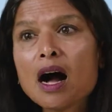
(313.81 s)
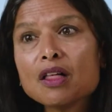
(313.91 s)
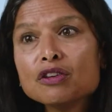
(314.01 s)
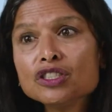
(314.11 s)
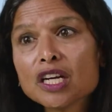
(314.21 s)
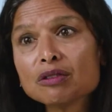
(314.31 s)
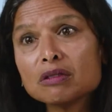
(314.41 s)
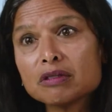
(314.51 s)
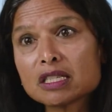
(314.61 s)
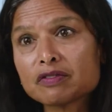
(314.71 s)
Other
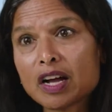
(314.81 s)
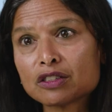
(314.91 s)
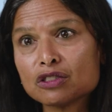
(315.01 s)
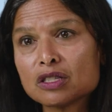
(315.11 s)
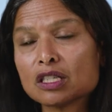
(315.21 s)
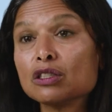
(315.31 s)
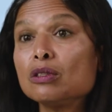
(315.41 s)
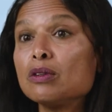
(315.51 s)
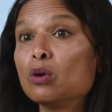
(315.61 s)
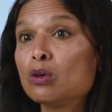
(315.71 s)
general risk factors
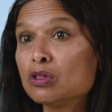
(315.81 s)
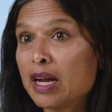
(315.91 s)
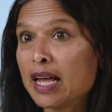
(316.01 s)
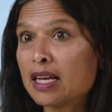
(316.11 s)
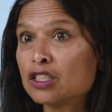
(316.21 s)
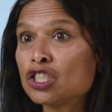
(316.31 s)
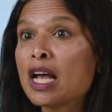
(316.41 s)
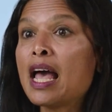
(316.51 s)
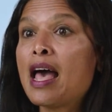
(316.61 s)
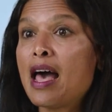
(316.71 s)
include older age,
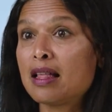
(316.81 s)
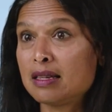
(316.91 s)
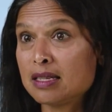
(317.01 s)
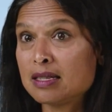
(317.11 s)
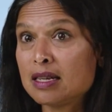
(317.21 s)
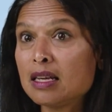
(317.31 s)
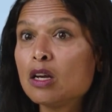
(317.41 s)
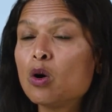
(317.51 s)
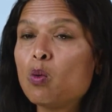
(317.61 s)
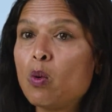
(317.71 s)
ethnicity,
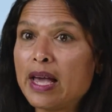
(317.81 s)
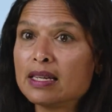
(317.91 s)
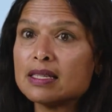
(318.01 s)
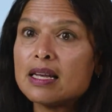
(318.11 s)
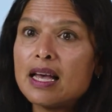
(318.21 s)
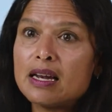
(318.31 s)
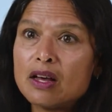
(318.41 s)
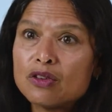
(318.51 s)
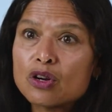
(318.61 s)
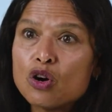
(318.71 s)
weight, and
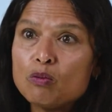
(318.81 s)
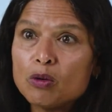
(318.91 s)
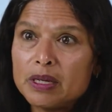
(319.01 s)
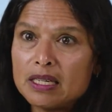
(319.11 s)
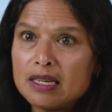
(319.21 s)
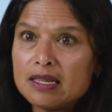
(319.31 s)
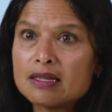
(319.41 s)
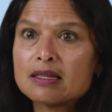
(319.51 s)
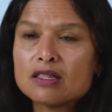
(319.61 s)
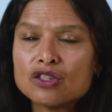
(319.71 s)
other
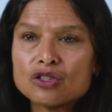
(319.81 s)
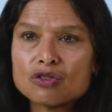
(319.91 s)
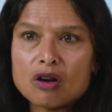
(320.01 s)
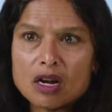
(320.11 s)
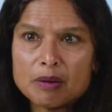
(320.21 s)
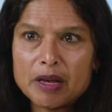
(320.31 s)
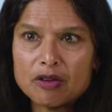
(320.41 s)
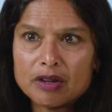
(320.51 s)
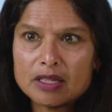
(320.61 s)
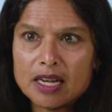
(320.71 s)
comorbidities such as chronic
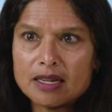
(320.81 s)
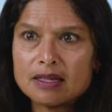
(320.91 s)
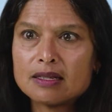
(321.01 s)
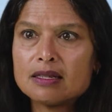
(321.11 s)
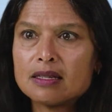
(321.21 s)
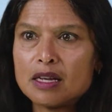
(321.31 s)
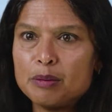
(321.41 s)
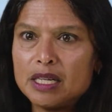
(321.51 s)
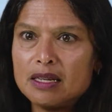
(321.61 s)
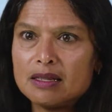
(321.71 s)
pancreatitis and
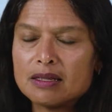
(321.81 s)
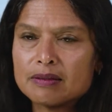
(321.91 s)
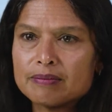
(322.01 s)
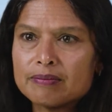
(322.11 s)
diabetes.